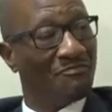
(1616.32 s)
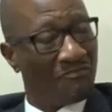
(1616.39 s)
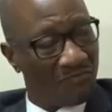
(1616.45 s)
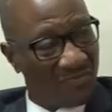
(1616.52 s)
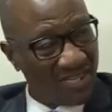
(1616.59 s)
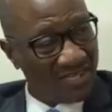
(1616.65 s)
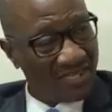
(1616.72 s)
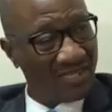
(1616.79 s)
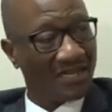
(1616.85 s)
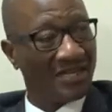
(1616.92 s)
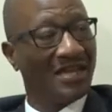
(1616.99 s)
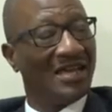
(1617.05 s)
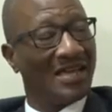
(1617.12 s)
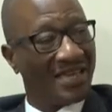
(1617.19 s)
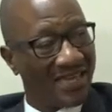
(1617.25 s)

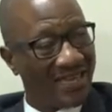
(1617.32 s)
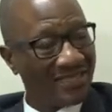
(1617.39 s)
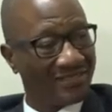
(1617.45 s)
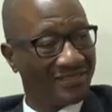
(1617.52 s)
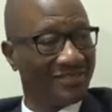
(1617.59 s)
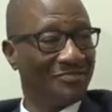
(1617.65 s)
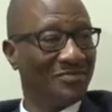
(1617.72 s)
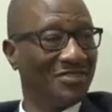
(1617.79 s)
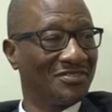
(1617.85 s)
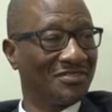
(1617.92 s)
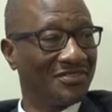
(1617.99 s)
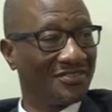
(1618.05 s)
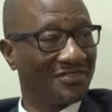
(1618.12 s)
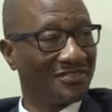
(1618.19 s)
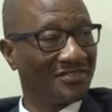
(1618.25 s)
Media is a
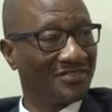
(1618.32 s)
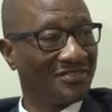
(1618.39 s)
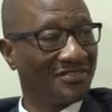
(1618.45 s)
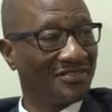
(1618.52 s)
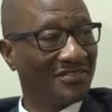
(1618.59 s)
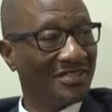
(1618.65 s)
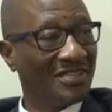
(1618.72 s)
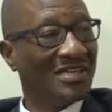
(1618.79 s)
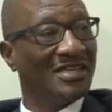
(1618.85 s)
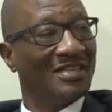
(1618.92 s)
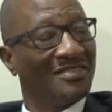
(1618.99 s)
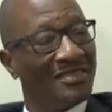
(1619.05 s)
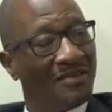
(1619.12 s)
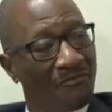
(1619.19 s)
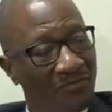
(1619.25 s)
business.
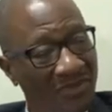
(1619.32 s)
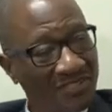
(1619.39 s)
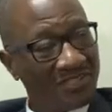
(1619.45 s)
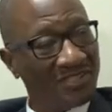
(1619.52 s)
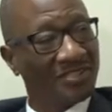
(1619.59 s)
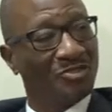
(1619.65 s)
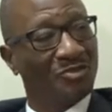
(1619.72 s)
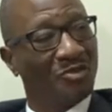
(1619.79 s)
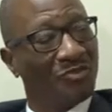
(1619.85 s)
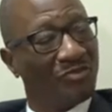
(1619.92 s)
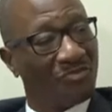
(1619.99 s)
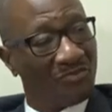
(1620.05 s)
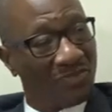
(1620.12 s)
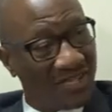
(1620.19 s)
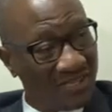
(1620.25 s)
The business
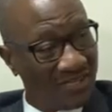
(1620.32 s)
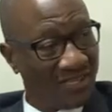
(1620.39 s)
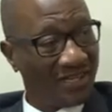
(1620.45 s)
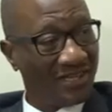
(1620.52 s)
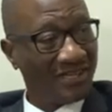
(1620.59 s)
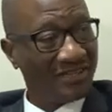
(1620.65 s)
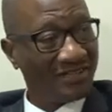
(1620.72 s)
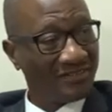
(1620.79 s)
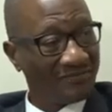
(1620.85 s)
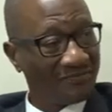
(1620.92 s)
of media